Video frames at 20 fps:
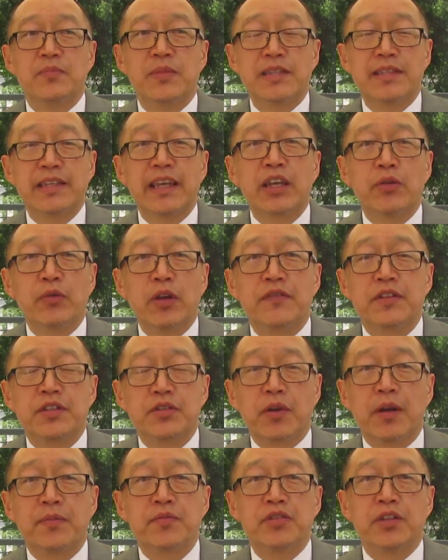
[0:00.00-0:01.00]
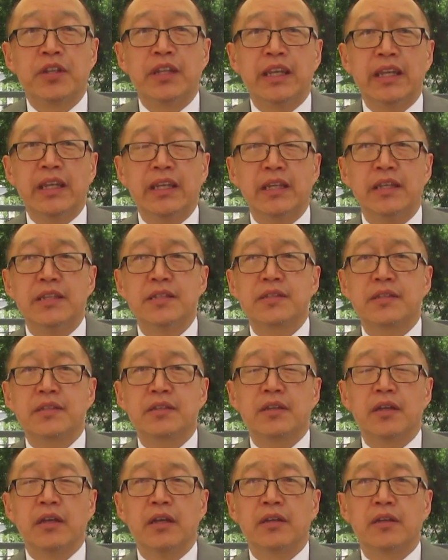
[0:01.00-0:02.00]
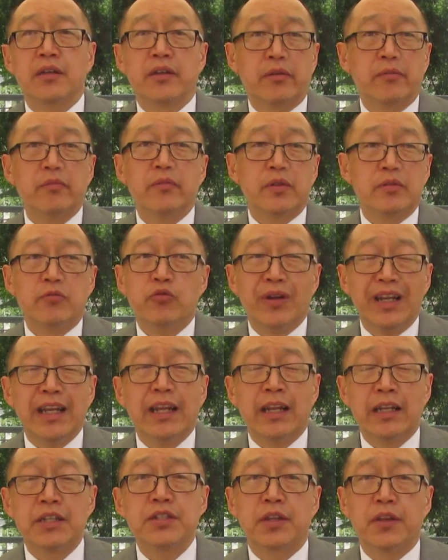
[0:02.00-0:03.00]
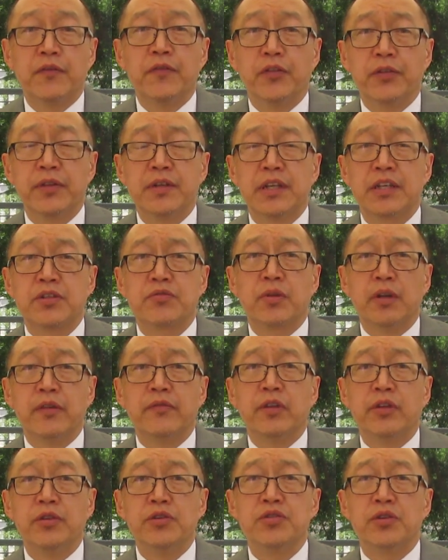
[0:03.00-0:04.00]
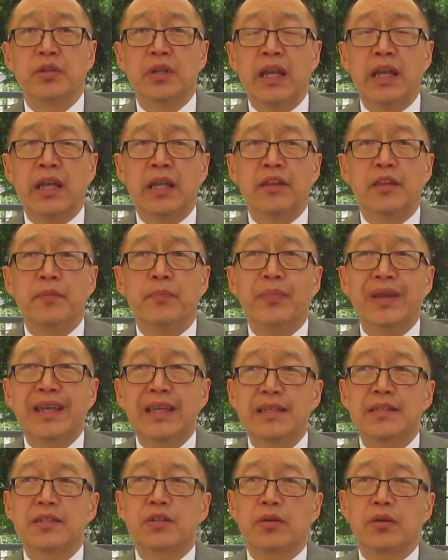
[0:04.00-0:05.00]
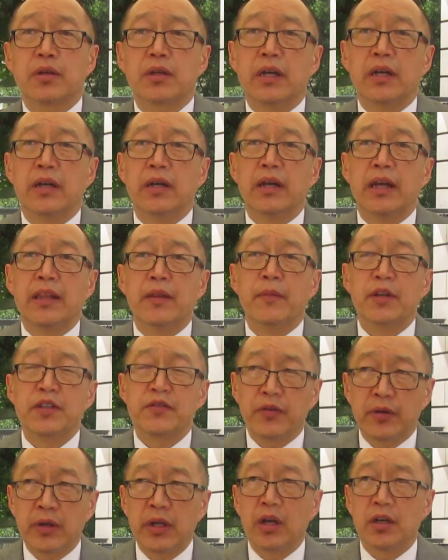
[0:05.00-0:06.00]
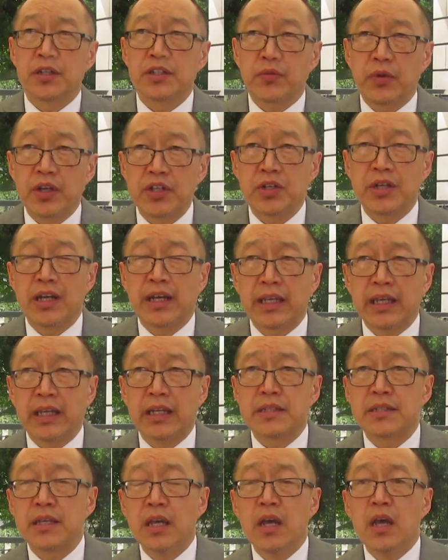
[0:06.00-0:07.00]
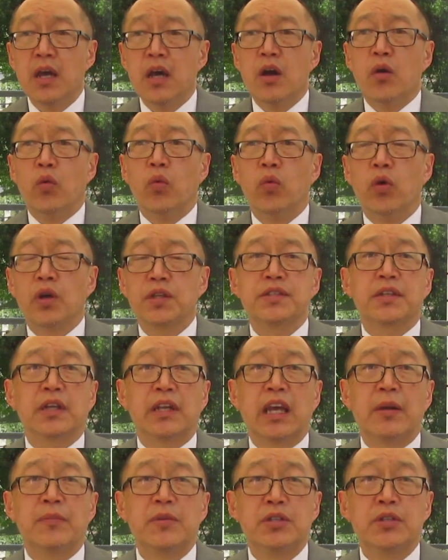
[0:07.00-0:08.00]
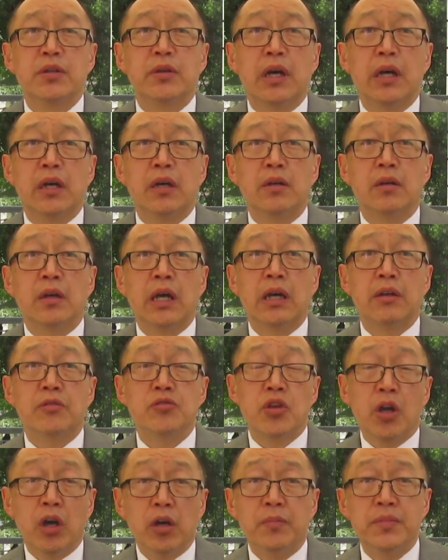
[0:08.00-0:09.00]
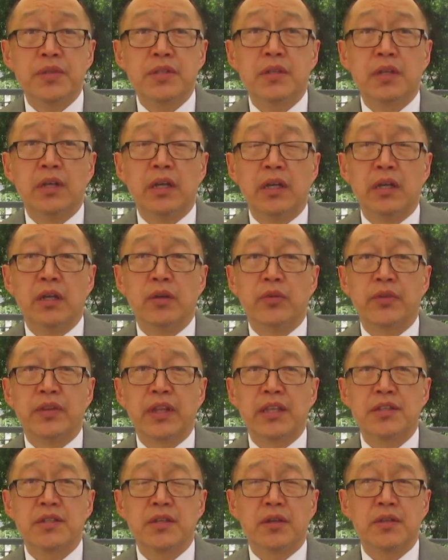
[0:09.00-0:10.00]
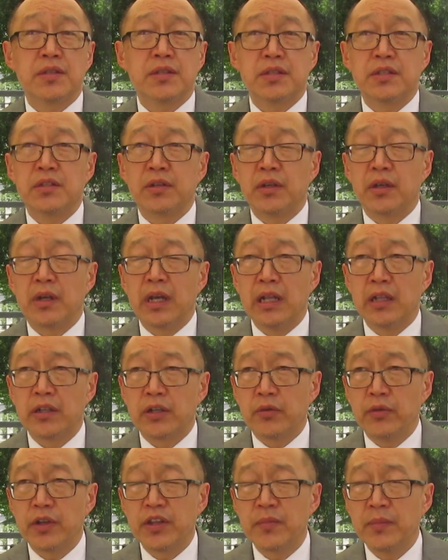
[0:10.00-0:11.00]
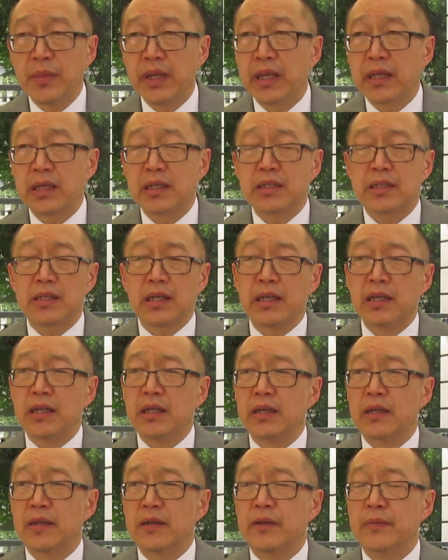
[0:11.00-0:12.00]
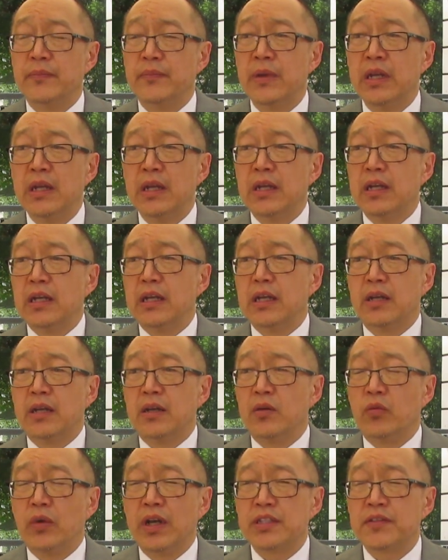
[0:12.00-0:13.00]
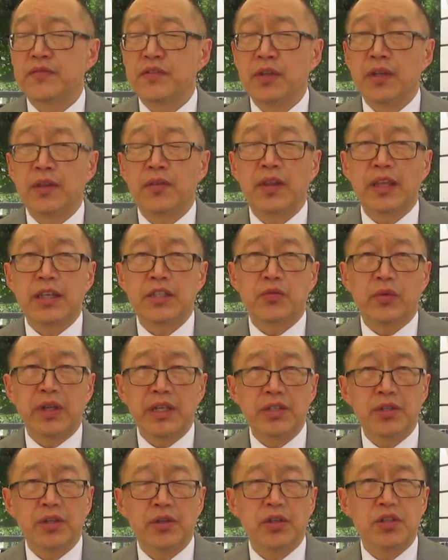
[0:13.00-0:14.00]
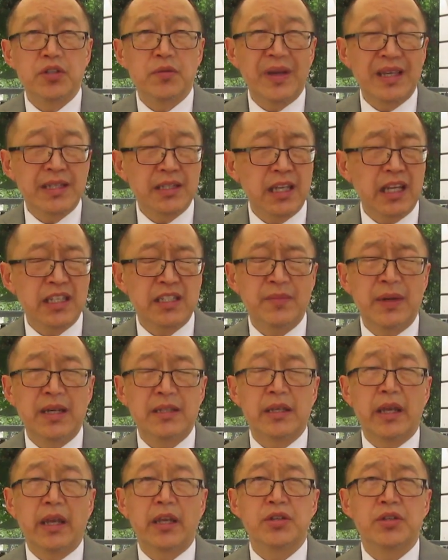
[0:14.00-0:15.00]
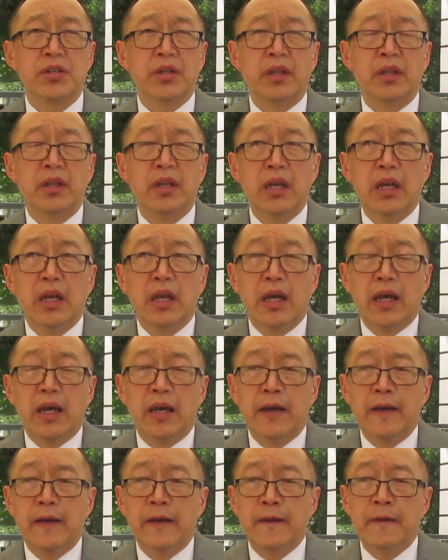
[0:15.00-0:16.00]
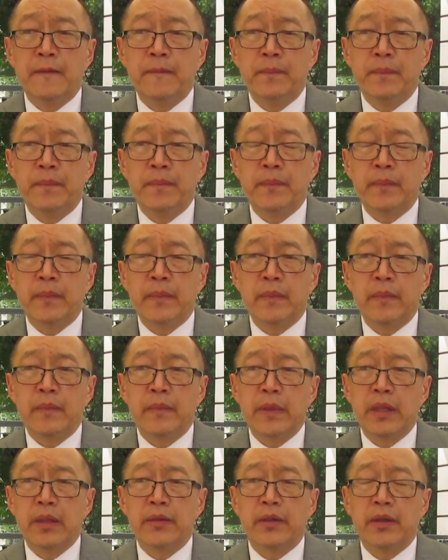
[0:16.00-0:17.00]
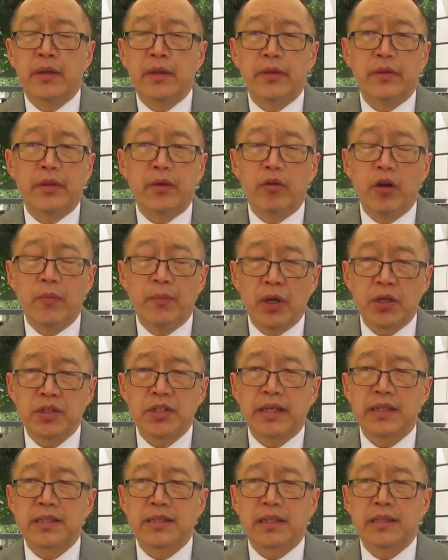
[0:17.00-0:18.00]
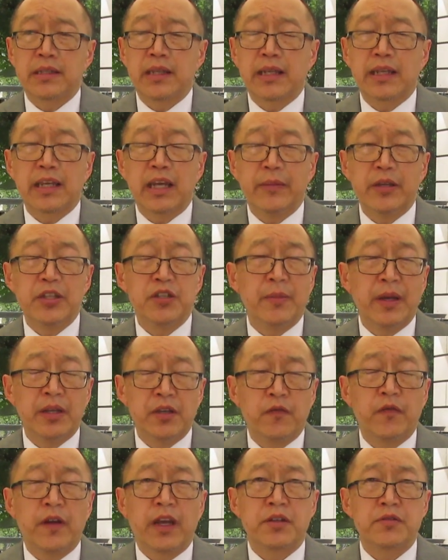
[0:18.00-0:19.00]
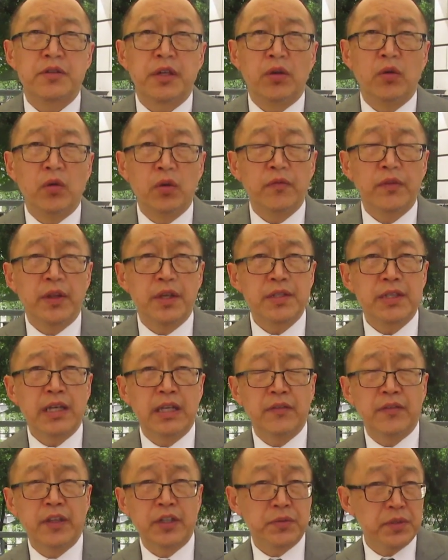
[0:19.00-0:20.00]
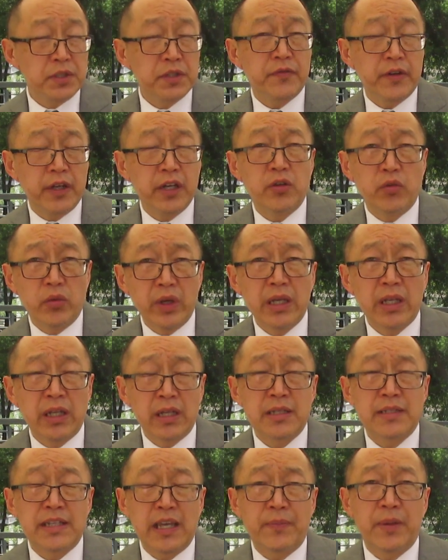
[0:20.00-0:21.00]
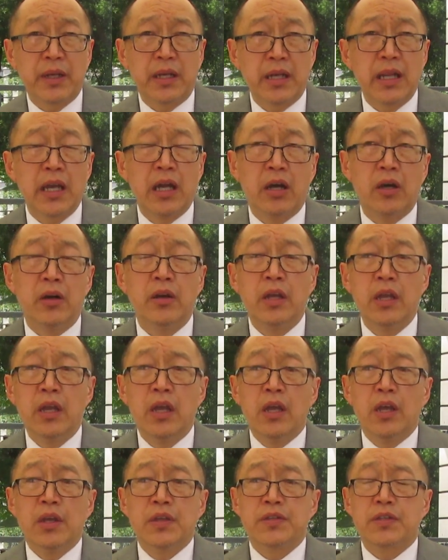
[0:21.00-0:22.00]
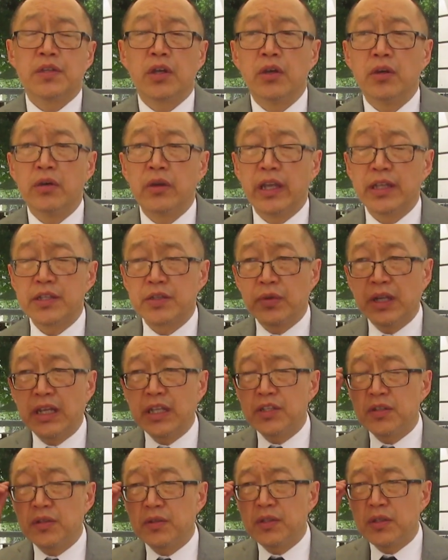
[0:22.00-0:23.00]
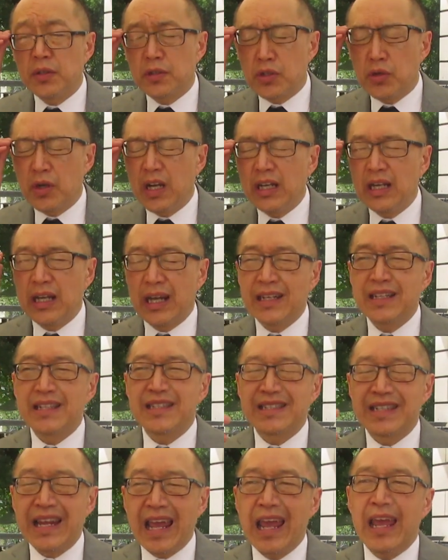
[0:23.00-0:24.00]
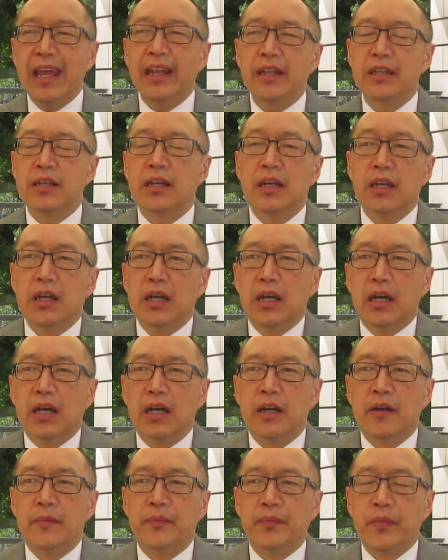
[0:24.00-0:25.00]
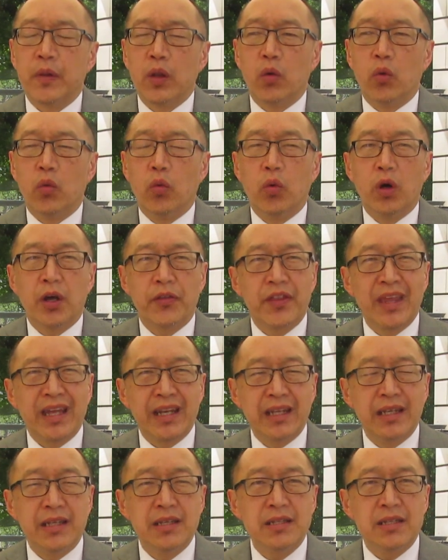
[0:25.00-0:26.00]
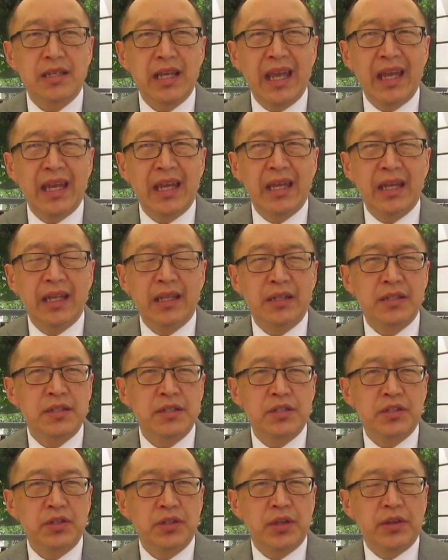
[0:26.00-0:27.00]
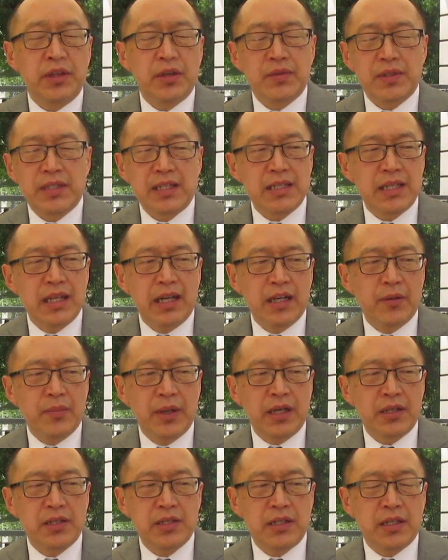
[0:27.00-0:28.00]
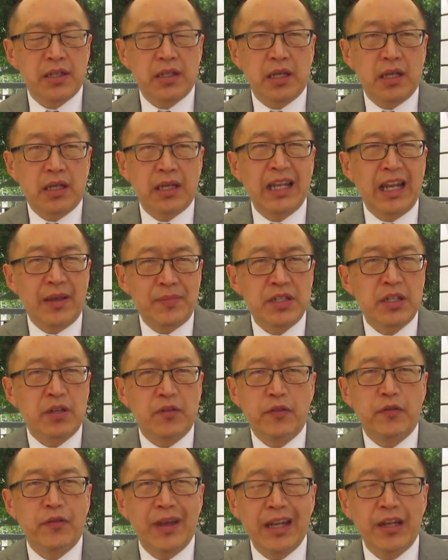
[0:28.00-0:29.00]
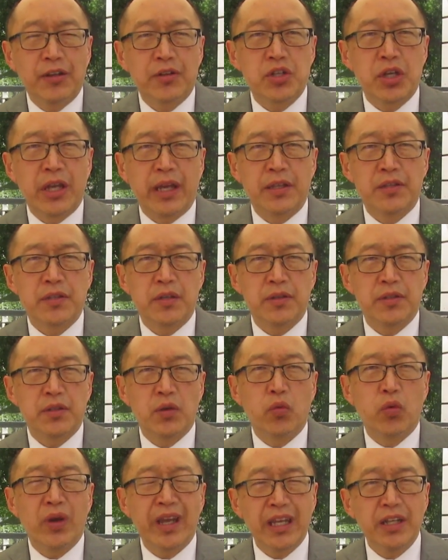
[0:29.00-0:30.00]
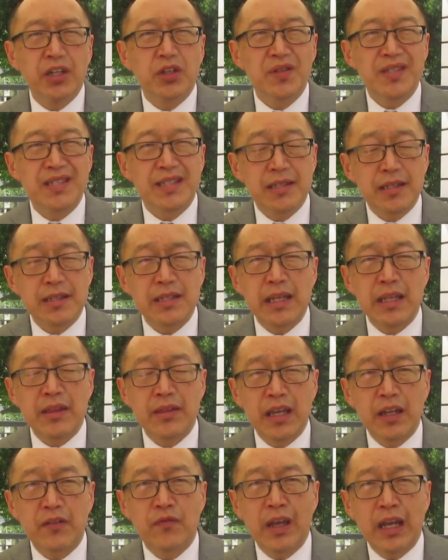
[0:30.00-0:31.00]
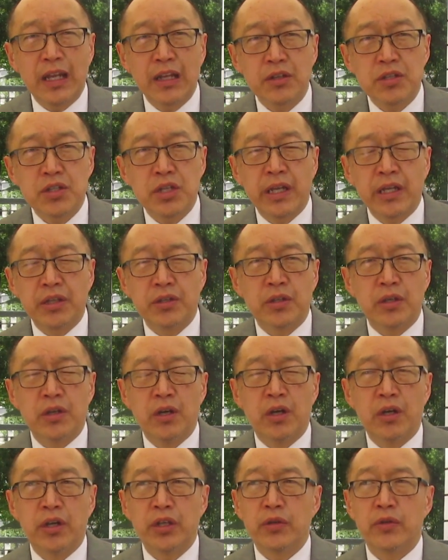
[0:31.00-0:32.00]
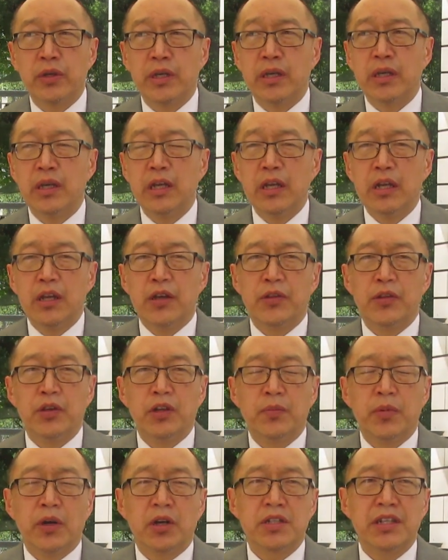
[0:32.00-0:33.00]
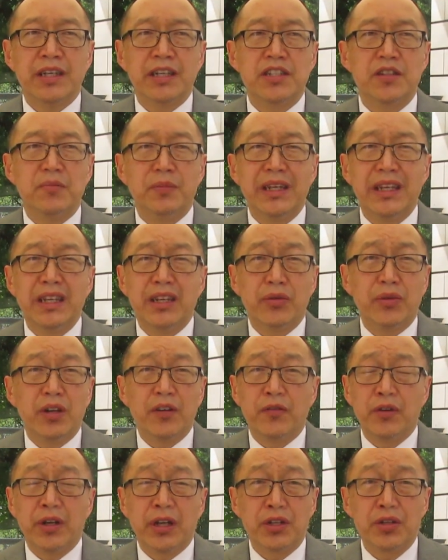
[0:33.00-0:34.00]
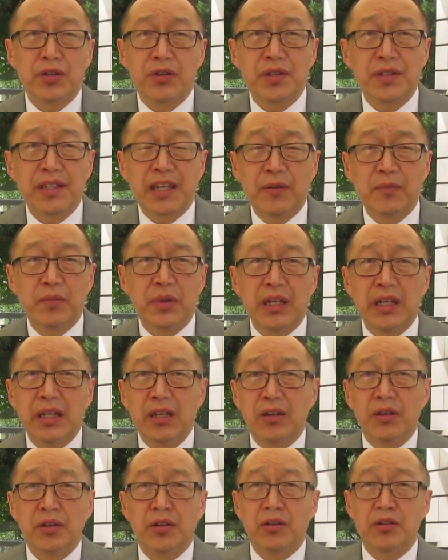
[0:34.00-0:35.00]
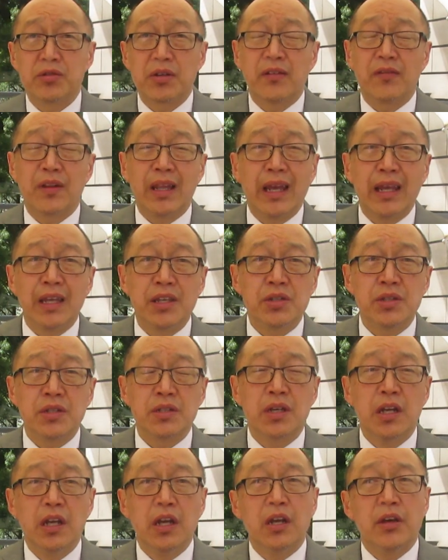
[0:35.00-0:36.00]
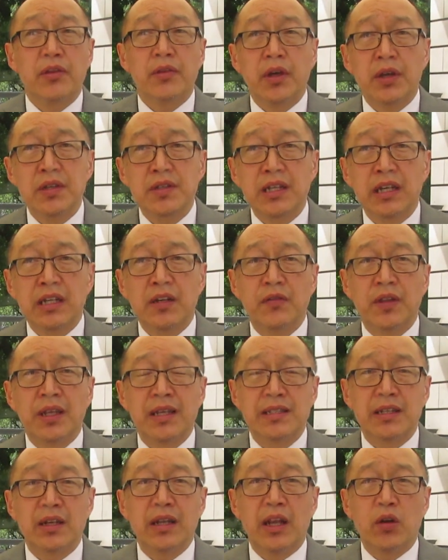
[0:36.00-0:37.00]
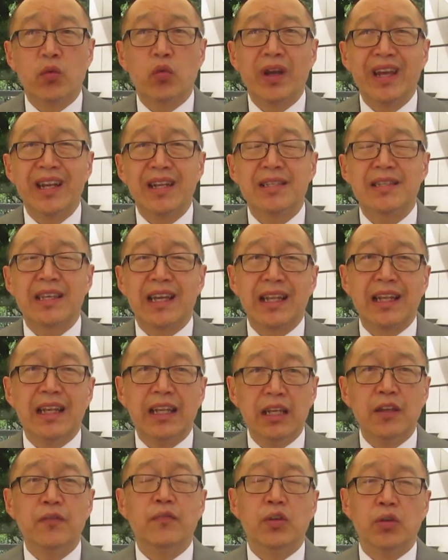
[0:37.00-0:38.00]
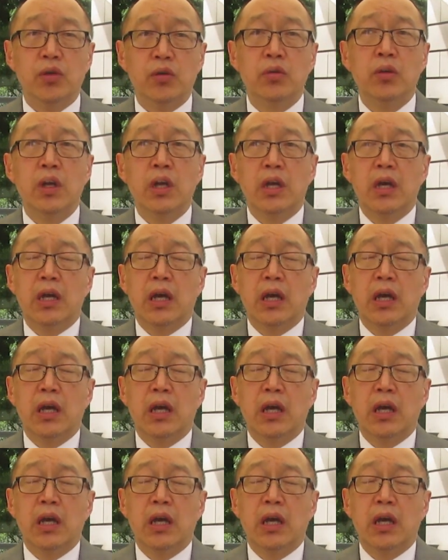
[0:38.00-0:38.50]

the, the second wave of disruption is uh, really linked to the fourth industrial revolution, and the biggest uh, and the most frequently asked question I get is, what's going to happen to our, our jobs uh, with that? So it's you know algorithmic um, uh, ways of doing things, research, mass customization, um, the the robotics that, that come into manufacturing, all of those kind of things, which is very real and it's happening now. So it's really to to try and understand um, what that is, and you know there was a slide about uh, a collapsing of a value chain. So, so where do you sit in that value chain? You know, are you a third-party intermediary for an insurance company? Are you a travel agent? Those kind of things, and, and where does that leave you?